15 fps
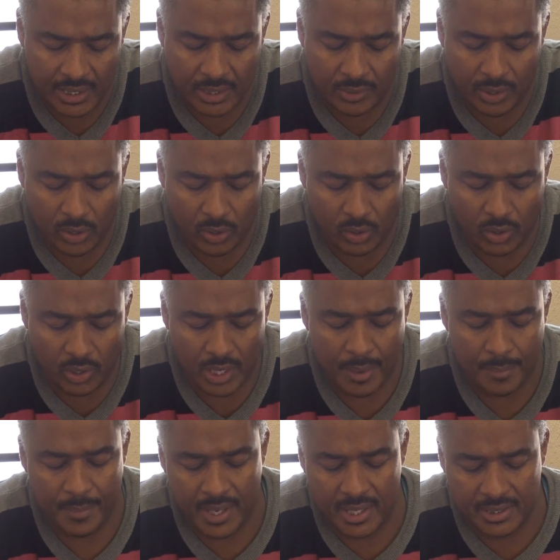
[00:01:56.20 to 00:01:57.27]
they were all
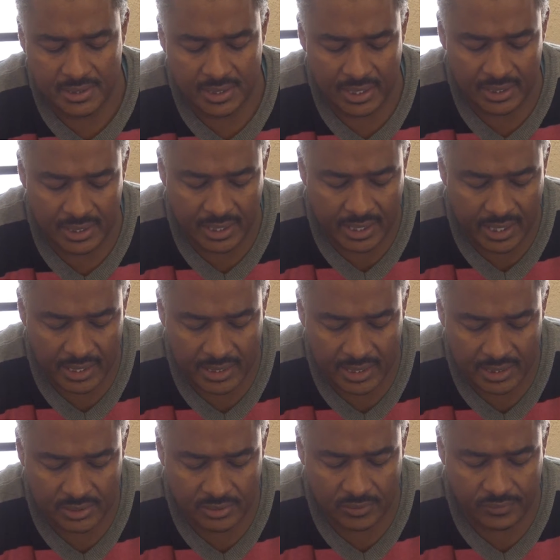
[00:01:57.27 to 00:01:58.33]
amazed at the
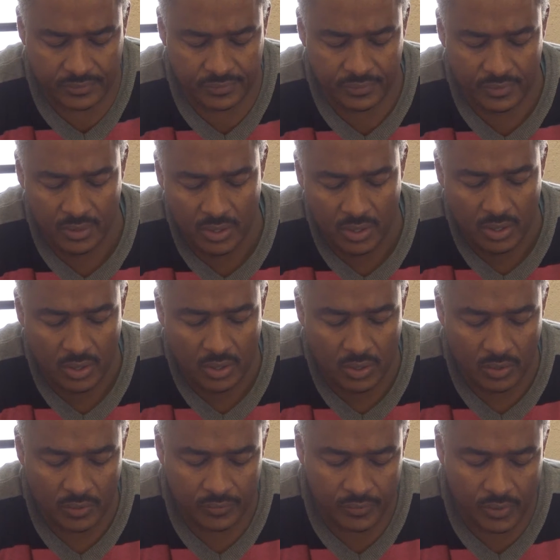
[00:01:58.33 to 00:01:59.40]
greatness of,
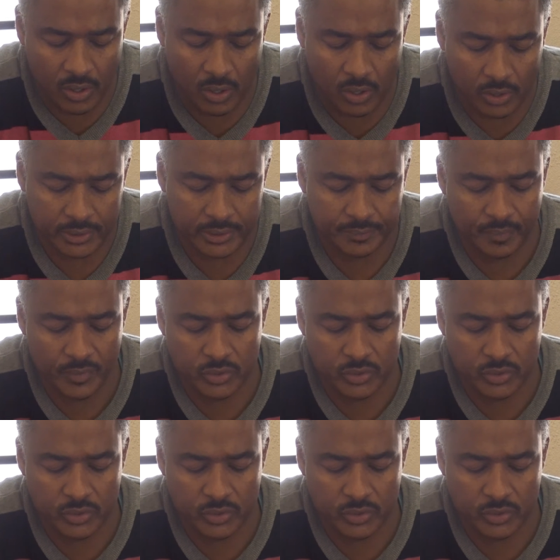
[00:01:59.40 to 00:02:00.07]
of God.